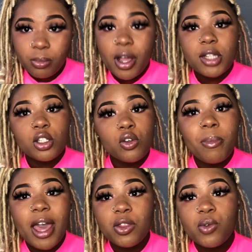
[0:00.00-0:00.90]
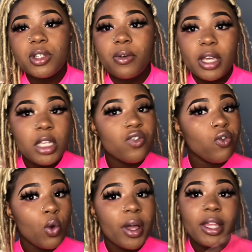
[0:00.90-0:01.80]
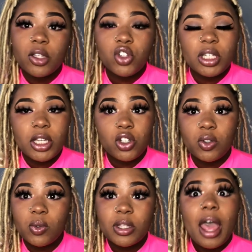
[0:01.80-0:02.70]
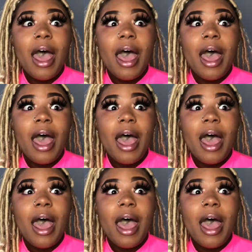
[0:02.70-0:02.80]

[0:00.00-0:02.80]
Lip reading: There are two bathrooms on each floor in the traditionals.